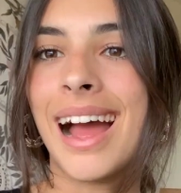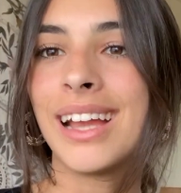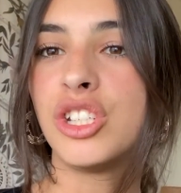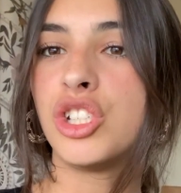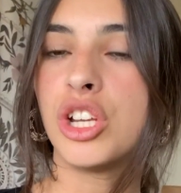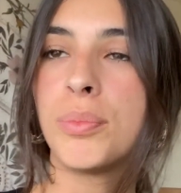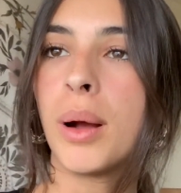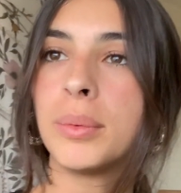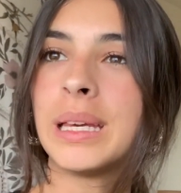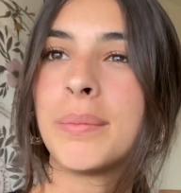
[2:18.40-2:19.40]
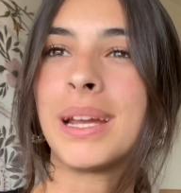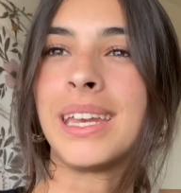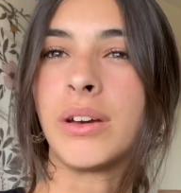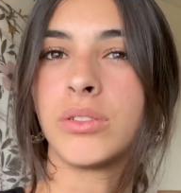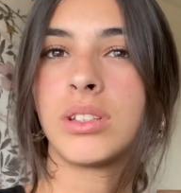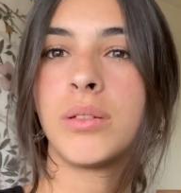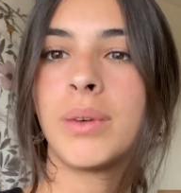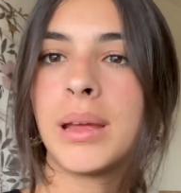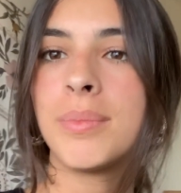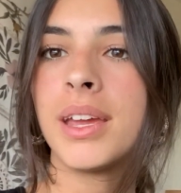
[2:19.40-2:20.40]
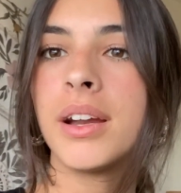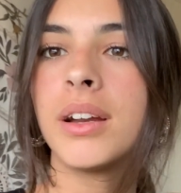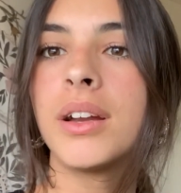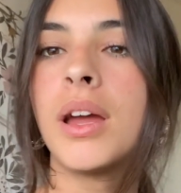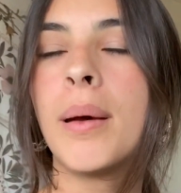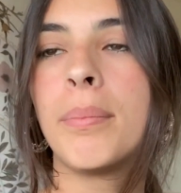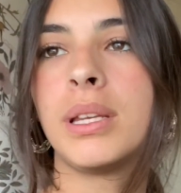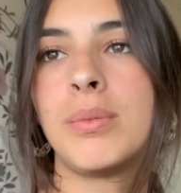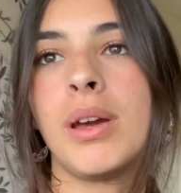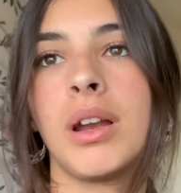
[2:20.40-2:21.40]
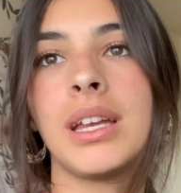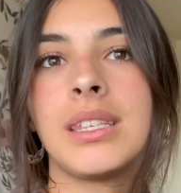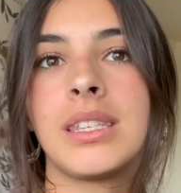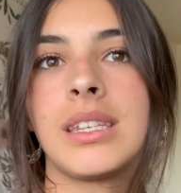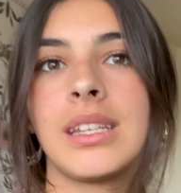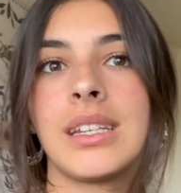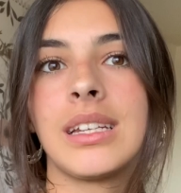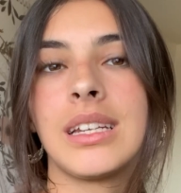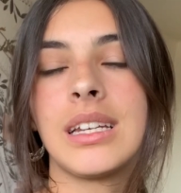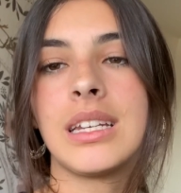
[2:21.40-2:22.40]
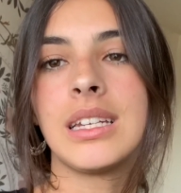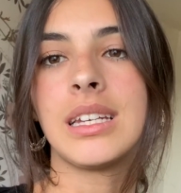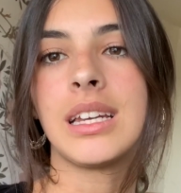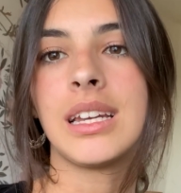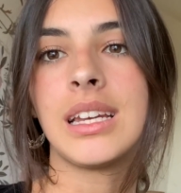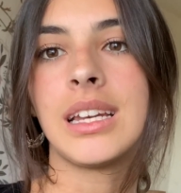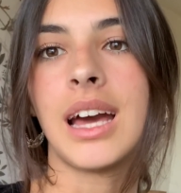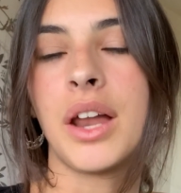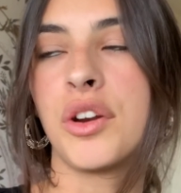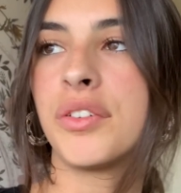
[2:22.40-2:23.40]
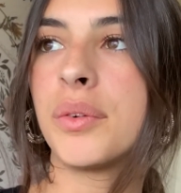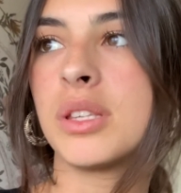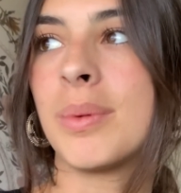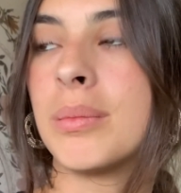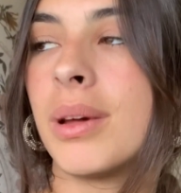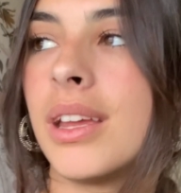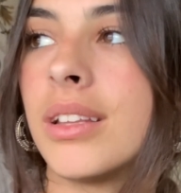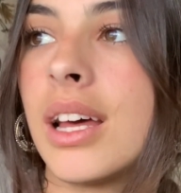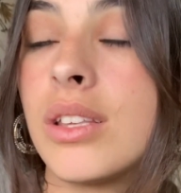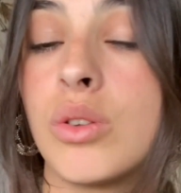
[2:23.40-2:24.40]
I should probably get my nails done when I'm there, but to be honest, I don't know if I want to spend money on that,